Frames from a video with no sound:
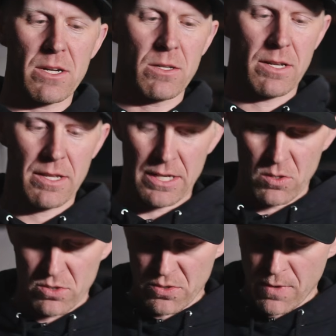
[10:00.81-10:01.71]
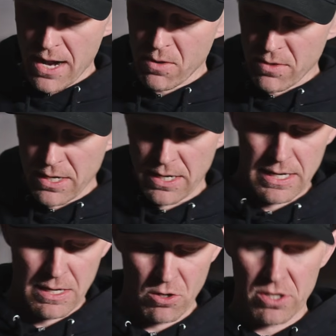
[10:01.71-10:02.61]
belt that goes around,
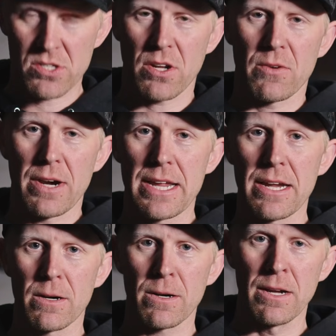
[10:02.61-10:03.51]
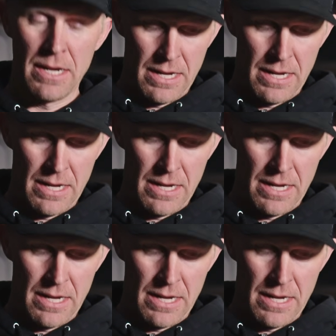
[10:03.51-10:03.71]
hooks on right here.